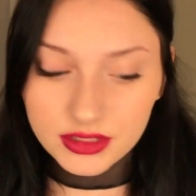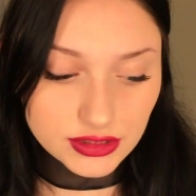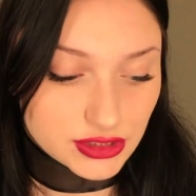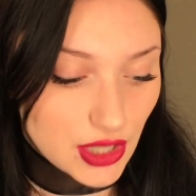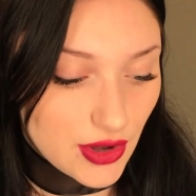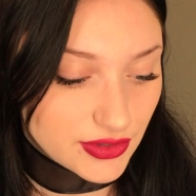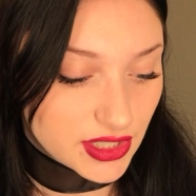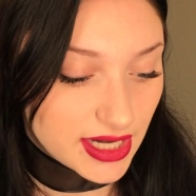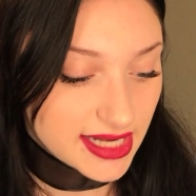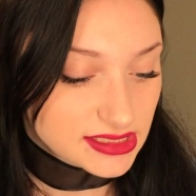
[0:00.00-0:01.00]
So
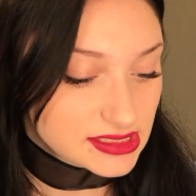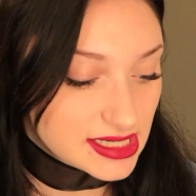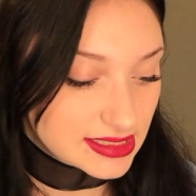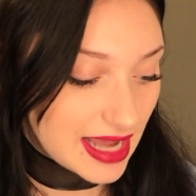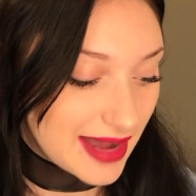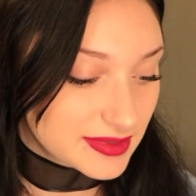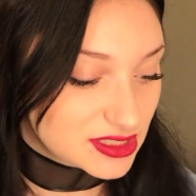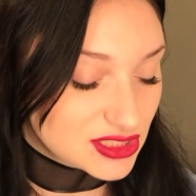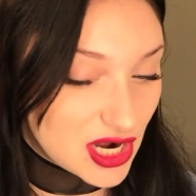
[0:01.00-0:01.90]
the next thing that I'm gonna